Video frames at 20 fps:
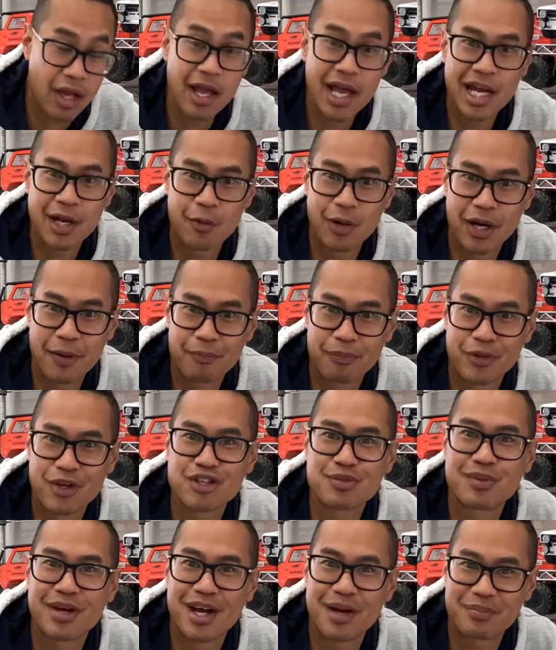Anyway, there's
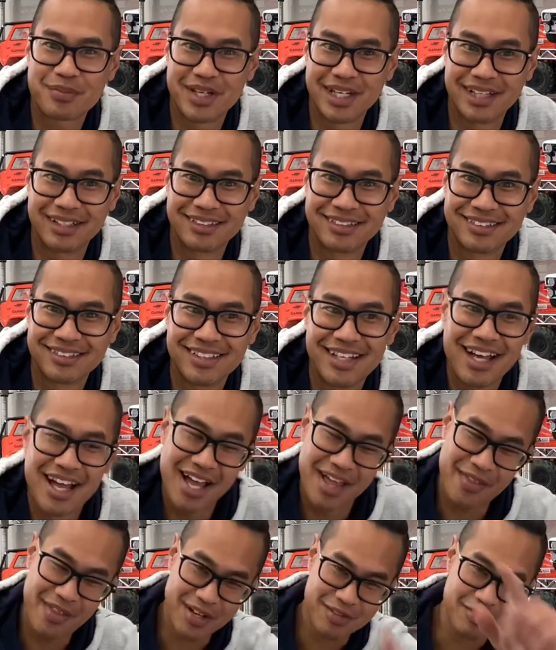my update.
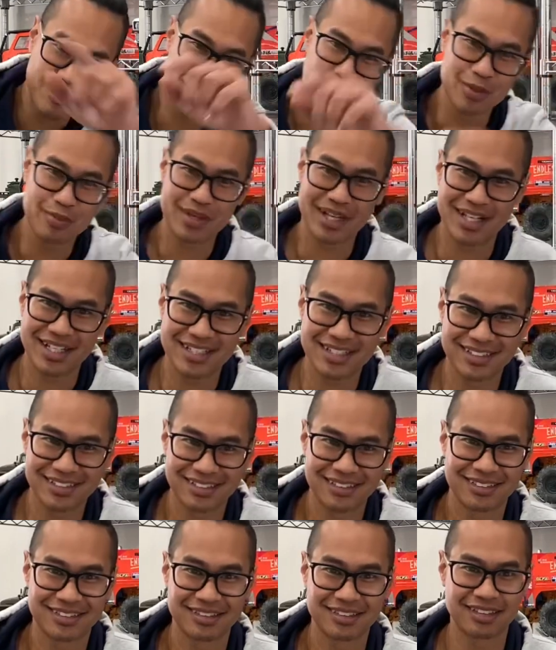Thanks for joining me, guys.
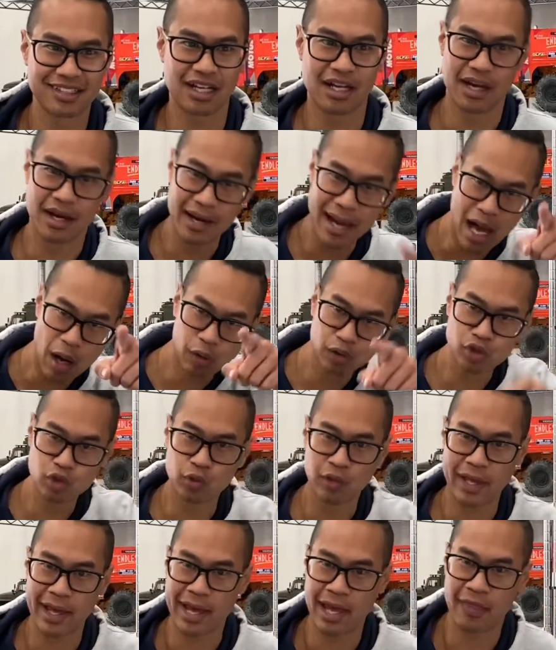Now we'll do
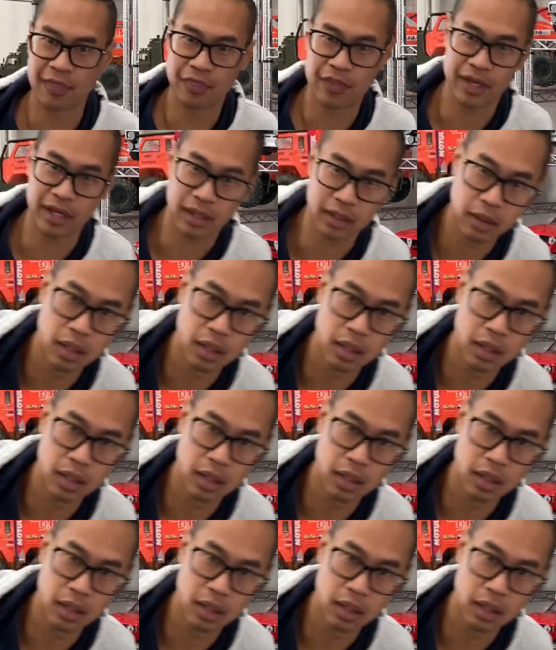the hand thing.